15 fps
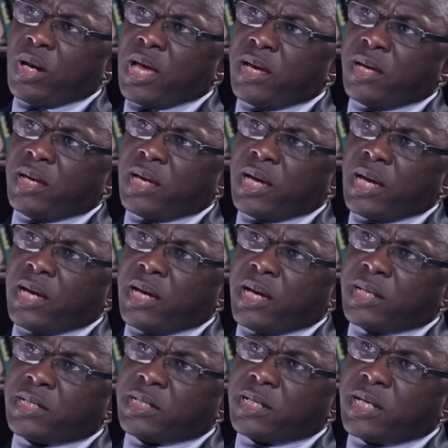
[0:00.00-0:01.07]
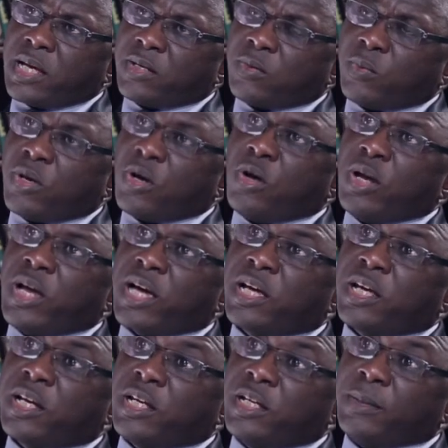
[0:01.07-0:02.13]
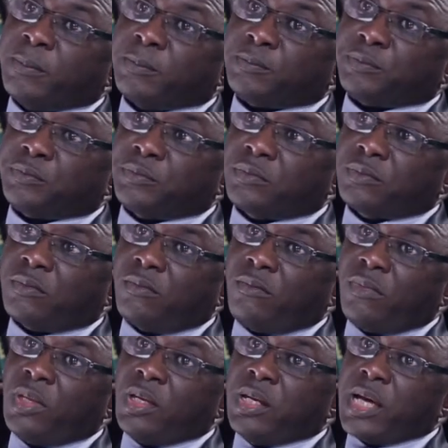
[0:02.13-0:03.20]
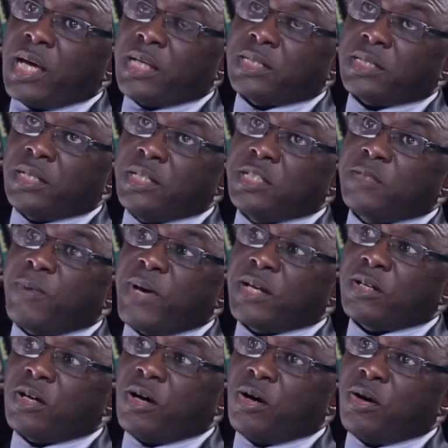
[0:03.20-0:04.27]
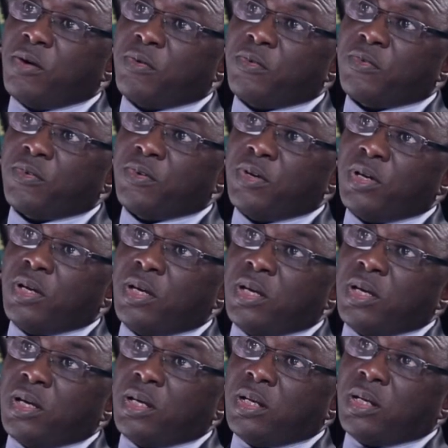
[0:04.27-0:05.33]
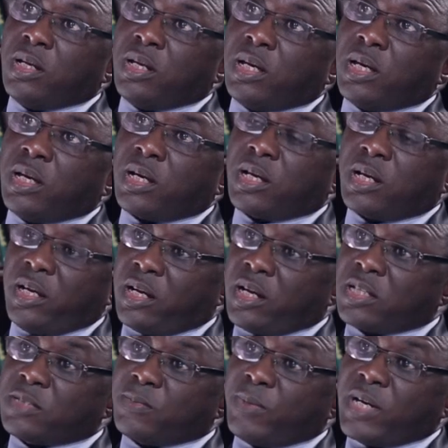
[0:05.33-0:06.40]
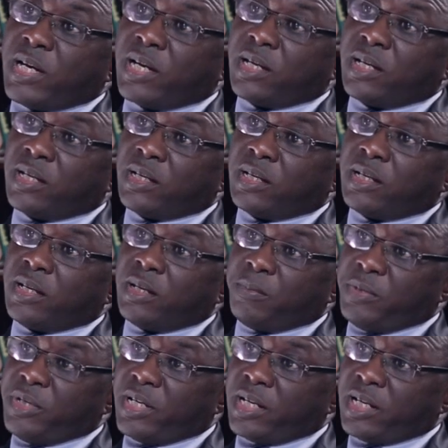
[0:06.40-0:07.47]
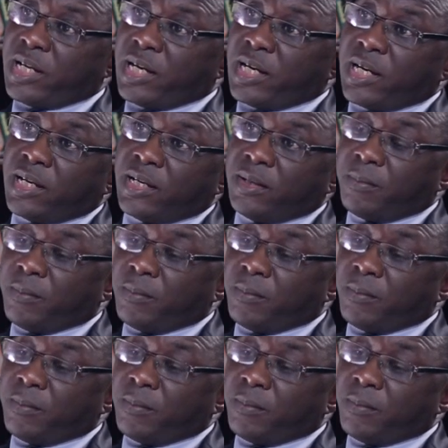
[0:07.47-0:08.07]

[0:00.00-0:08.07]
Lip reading: I think that we all agree that in spite of the clearance by the BNI,